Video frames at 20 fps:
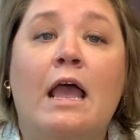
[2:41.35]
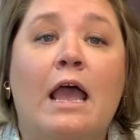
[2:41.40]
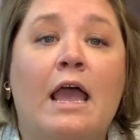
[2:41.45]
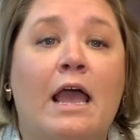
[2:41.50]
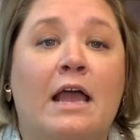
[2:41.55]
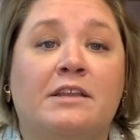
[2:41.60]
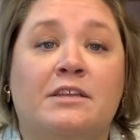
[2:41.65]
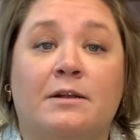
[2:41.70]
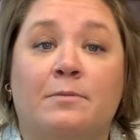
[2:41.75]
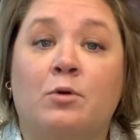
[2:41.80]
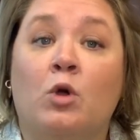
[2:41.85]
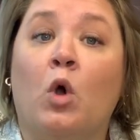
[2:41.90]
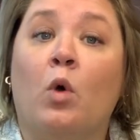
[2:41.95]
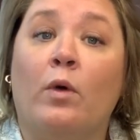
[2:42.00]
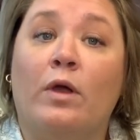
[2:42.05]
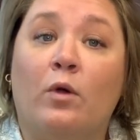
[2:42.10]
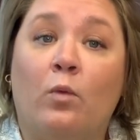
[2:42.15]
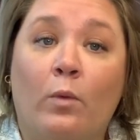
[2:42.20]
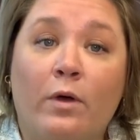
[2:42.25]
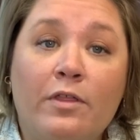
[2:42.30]
Ended up
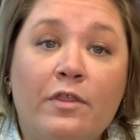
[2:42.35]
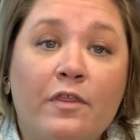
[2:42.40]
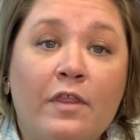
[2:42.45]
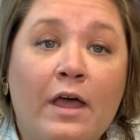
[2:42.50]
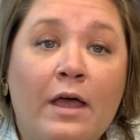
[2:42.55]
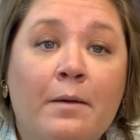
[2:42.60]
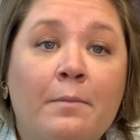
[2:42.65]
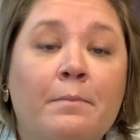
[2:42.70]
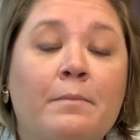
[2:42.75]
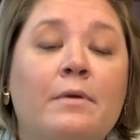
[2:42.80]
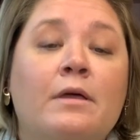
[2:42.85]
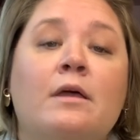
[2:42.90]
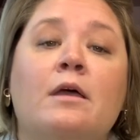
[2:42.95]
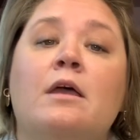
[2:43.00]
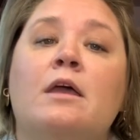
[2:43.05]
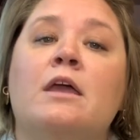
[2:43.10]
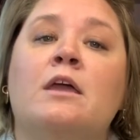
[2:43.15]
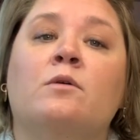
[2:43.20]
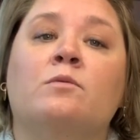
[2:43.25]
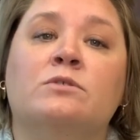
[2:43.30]
going with them.
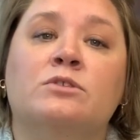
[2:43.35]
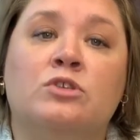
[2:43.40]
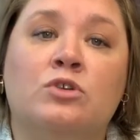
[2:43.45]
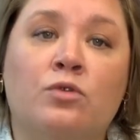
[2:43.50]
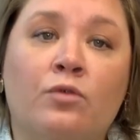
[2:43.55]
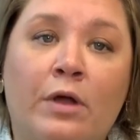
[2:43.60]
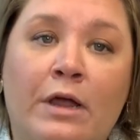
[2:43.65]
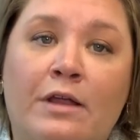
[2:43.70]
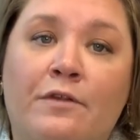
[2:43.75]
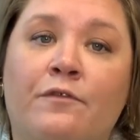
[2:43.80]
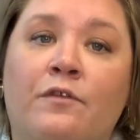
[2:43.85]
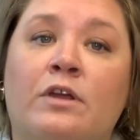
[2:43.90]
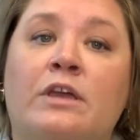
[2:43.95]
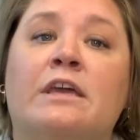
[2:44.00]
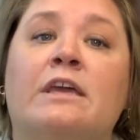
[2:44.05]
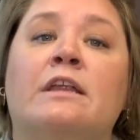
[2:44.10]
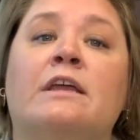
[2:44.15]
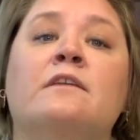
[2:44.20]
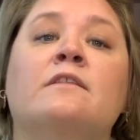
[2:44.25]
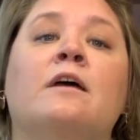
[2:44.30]
It was great for
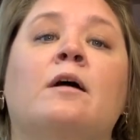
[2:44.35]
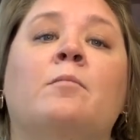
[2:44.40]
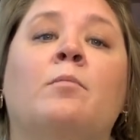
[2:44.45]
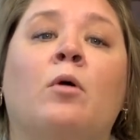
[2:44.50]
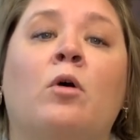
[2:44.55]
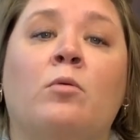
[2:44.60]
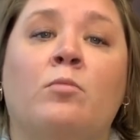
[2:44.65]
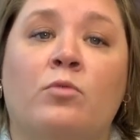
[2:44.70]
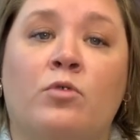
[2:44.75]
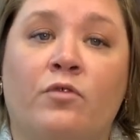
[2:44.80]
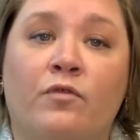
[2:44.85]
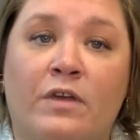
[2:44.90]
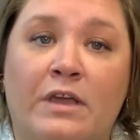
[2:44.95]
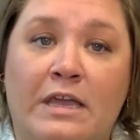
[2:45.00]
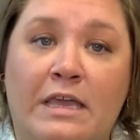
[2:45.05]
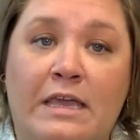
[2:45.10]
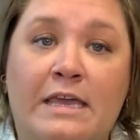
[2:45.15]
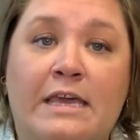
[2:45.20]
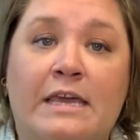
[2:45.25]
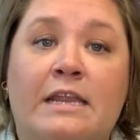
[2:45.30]
getting that ball
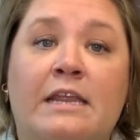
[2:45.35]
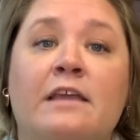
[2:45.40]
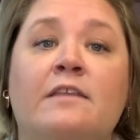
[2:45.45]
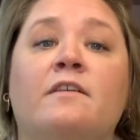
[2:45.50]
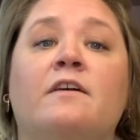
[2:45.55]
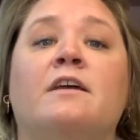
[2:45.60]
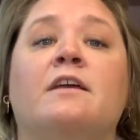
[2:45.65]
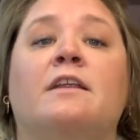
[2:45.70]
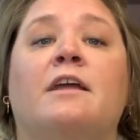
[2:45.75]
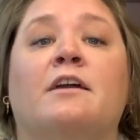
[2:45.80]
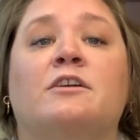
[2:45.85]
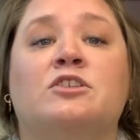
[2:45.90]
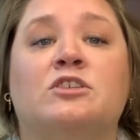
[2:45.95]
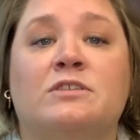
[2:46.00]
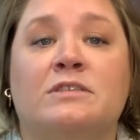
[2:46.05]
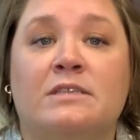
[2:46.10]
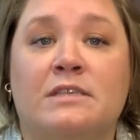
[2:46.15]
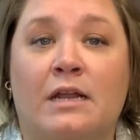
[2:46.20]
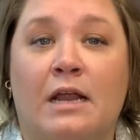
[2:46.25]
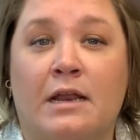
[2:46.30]
moving, getting the
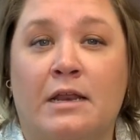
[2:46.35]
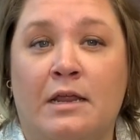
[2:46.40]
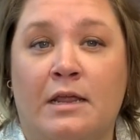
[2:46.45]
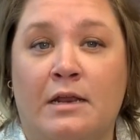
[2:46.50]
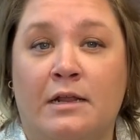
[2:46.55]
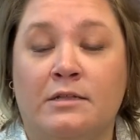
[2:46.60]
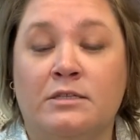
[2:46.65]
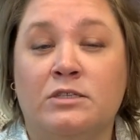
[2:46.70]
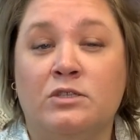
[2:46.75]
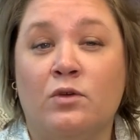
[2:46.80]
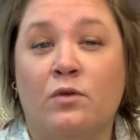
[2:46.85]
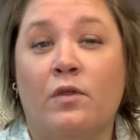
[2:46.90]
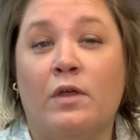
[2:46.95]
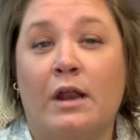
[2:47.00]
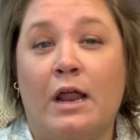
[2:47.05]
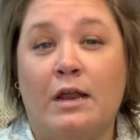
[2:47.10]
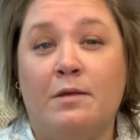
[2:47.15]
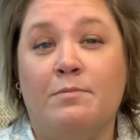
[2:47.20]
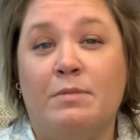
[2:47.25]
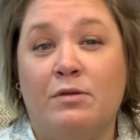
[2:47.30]
connections that I needed so that
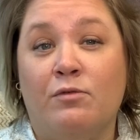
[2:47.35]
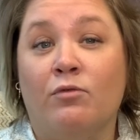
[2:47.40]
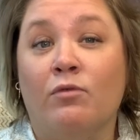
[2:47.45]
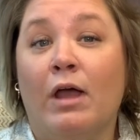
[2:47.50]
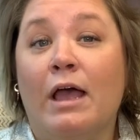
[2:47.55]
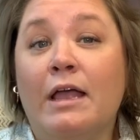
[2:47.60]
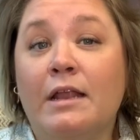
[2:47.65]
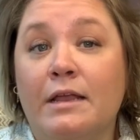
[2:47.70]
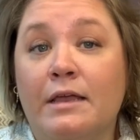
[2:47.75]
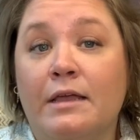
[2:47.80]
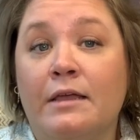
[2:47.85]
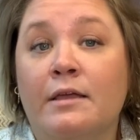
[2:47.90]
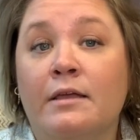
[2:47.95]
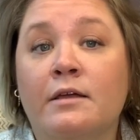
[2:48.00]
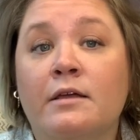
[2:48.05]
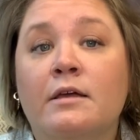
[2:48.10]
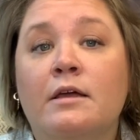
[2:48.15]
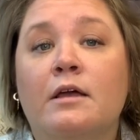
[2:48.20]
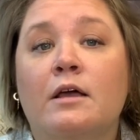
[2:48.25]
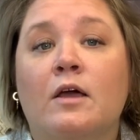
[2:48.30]
I'd be ready
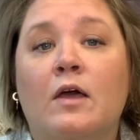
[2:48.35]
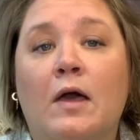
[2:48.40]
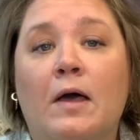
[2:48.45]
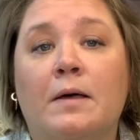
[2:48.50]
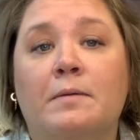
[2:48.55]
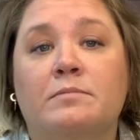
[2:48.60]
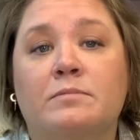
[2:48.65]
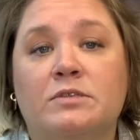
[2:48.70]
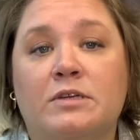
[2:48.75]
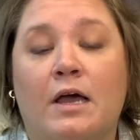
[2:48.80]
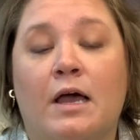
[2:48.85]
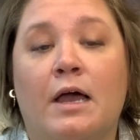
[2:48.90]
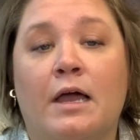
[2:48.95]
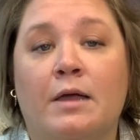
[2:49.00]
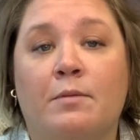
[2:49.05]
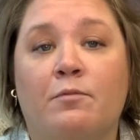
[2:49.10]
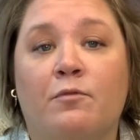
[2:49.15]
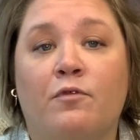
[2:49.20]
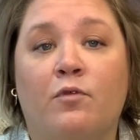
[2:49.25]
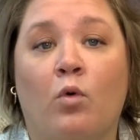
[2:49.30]
come
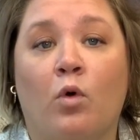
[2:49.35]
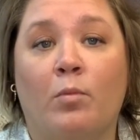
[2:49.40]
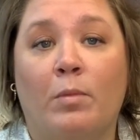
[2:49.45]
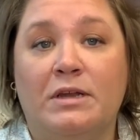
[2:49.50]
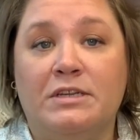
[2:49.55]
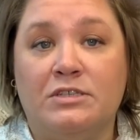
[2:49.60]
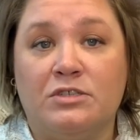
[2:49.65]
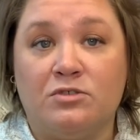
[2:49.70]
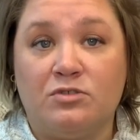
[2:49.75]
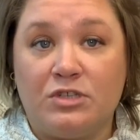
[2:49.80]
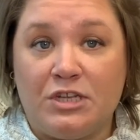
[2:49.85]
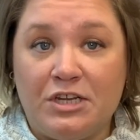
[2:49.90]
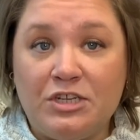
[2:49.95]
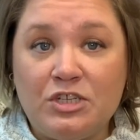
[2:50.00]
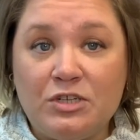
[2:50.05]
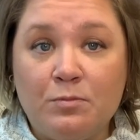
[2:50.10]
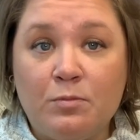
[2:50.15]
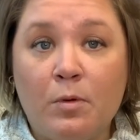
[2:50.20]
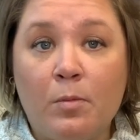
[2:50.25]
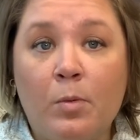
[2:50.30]
time for my
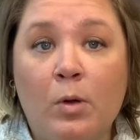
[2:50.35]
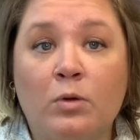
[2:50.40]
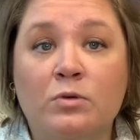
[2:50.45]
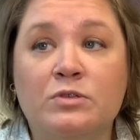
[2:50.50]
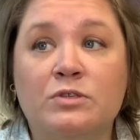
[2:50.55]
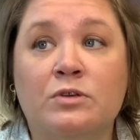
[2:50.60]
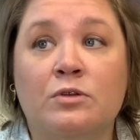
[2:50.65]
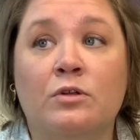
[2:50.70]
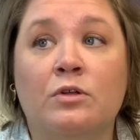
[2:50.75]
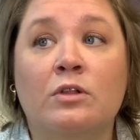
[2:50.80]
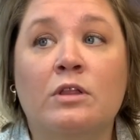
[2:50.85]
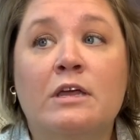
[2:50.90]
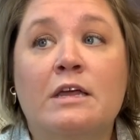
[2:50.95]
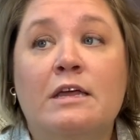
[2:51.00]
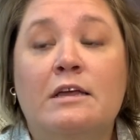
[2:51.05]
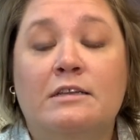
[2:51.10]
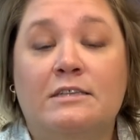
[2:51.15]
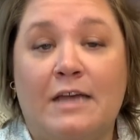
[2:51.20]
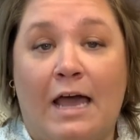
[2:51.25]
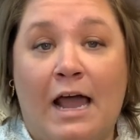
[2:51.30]
dissertation proposal
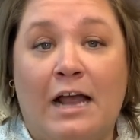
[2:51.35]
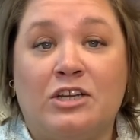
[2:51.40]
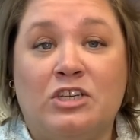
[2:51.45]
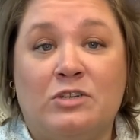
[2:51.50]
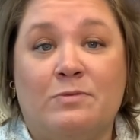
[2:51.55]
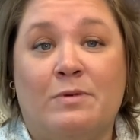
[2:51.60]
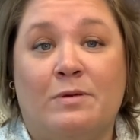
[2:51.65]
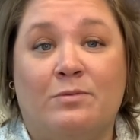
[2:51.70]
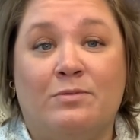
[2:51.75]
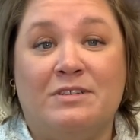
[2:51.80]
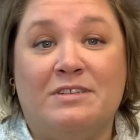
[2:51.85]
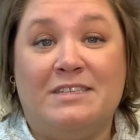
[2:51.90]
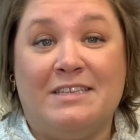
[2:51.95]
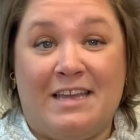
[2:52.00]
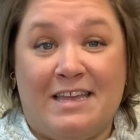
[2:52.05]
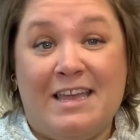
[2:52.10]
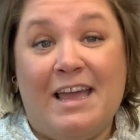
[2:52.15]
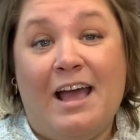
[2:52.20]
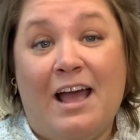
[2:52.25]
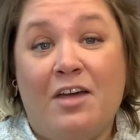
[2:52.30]
to actually be able to
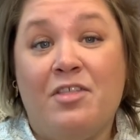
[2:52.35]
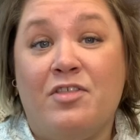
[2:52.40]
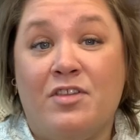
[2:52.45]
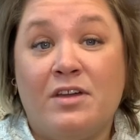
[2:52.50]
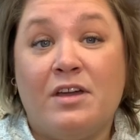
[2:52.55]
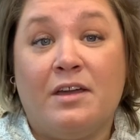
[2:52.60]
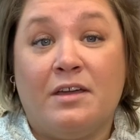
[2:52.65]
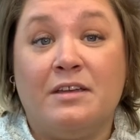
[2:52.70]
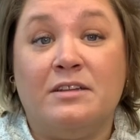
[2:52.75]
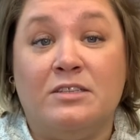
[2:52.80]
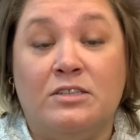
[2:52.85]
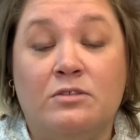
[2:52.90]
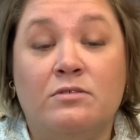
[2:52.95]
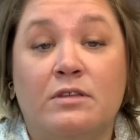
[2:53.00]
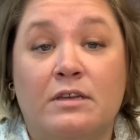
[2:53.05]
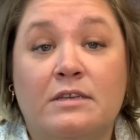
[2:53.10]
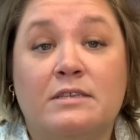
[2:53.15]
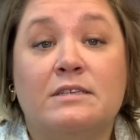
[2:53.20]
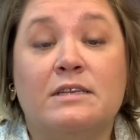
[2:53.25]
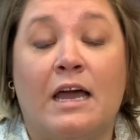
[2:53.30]
say, yeah, I think I can do
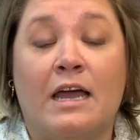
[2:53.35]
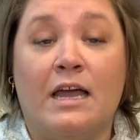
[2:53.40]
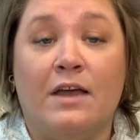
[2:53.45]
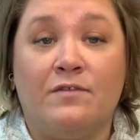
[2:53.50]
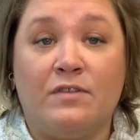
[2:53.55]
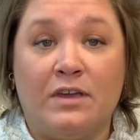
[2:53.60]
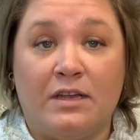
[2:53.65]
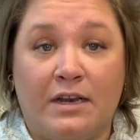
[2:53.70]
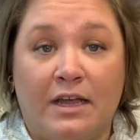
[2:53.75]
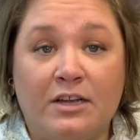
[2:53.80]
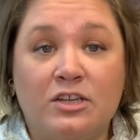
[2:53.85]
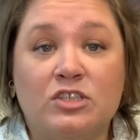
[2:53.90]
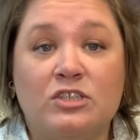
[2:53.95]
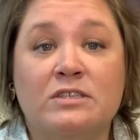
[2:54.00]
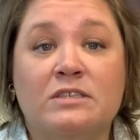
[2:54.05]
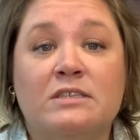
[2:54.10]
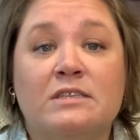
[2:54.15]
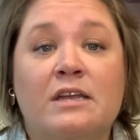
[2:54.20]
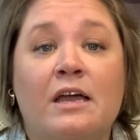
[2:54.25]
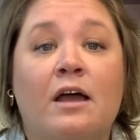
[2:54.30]
this. I have
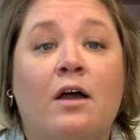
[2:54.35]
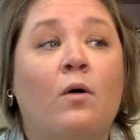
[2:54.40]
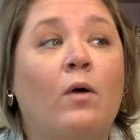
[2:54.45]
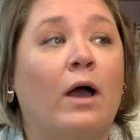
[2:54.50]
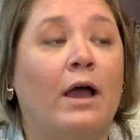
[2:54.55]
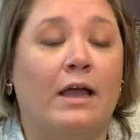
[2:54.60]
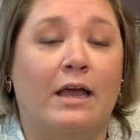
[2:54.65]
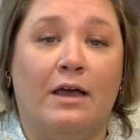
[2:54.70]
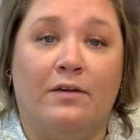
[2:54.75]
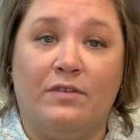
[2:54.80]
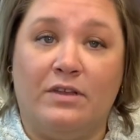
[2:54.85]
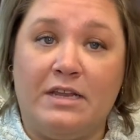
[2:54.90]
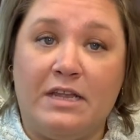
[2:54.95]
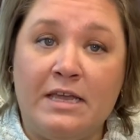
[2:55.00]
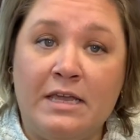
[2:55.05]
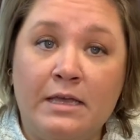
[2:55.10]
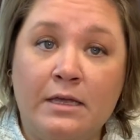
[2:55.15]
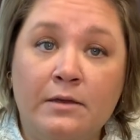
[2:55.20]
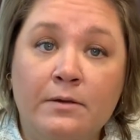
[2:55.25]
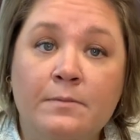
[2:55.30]
connections now, I have an
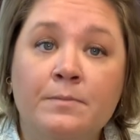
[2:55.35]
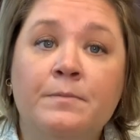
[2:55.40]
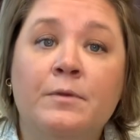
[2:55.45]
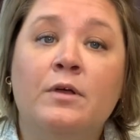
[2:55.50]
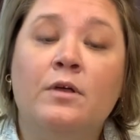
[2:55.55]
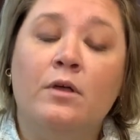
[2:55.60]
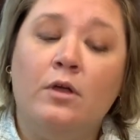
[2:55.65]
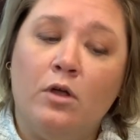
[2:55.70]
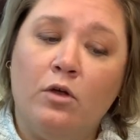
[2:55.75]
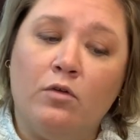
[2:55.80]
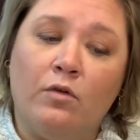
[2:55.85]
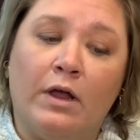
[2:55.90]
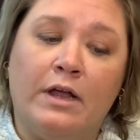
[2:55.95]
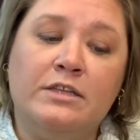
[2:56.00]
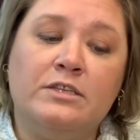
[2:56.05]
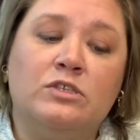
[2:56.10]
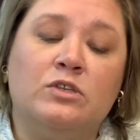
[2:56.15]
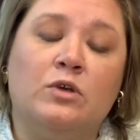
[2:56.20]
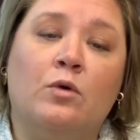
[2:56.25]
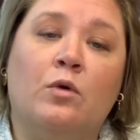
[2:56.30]
in,
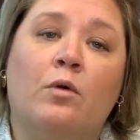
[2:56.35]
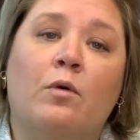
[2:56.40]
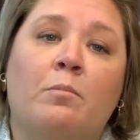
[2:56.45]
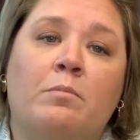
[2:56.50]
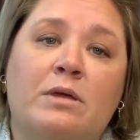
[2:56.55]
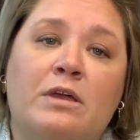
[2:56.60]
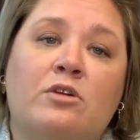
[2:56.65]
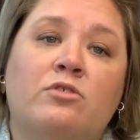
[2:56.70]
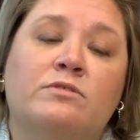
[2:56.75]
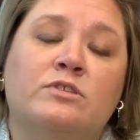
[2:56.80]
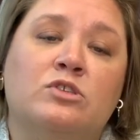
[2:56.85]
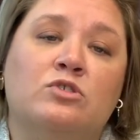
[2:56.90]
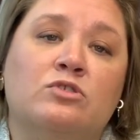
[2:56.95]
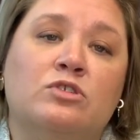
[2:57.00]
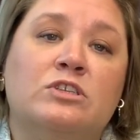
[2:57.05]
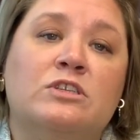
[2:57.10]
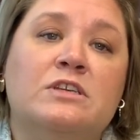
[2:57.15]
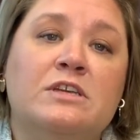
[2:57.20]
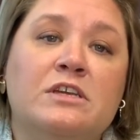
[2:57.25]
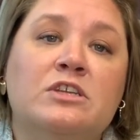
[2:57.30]
right? So be
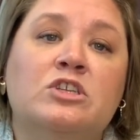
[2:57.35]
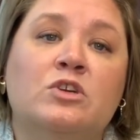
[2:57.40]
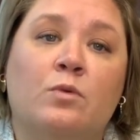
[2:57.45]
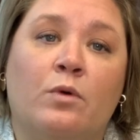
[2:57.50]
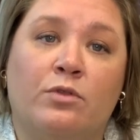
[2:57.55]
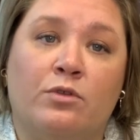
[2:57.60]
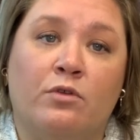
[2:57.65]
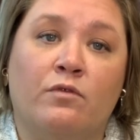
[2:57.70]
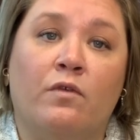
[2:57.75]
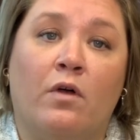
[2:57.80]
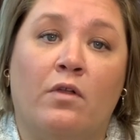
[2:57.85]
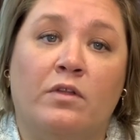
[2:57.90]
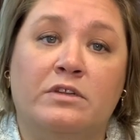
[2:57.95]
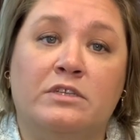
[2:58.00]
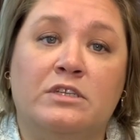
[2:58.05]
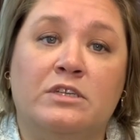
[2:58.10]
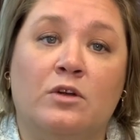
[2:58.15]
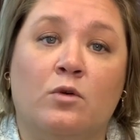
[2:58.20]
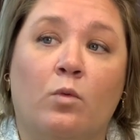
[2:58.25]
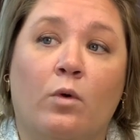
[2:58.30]
strategic with your
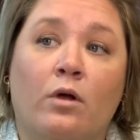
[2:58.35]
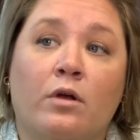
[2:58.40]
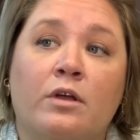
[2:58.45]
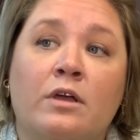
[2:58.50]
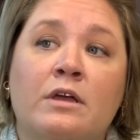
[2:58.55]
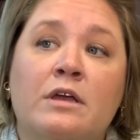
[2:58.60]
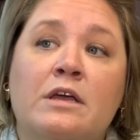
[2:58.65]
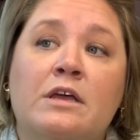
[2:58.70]
volunteer work.